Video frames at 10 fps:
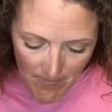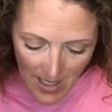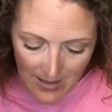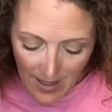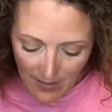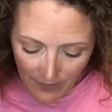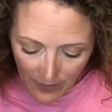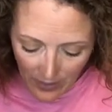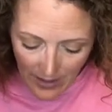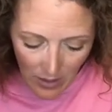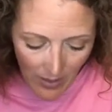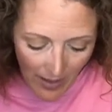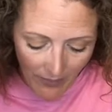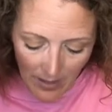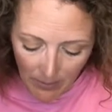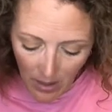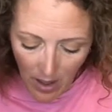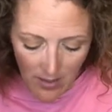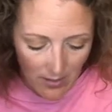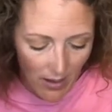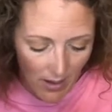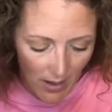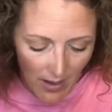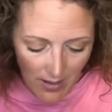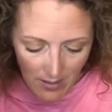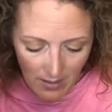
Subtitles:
Doesn't feel like you have lip gloss on.